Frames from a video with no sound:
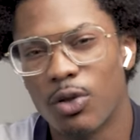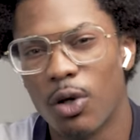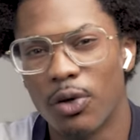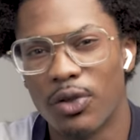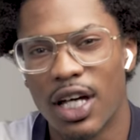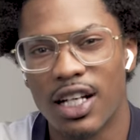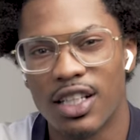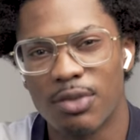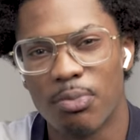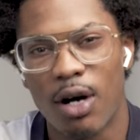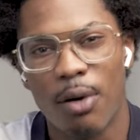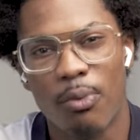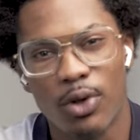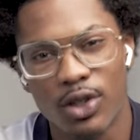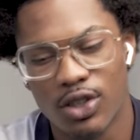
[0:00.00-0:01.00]
quote that his
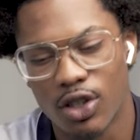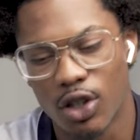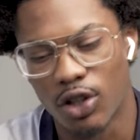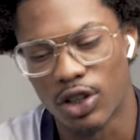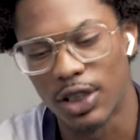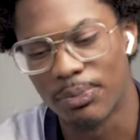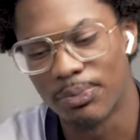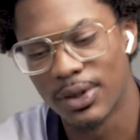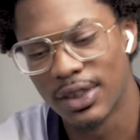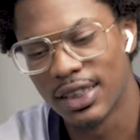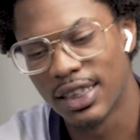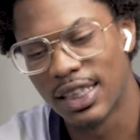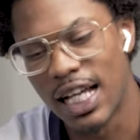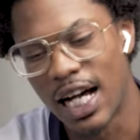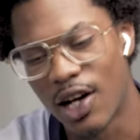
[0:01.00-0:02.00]
mom once told him.
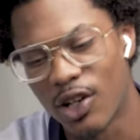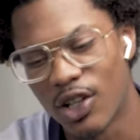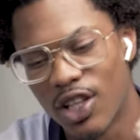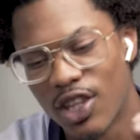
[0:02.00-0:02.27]
Now,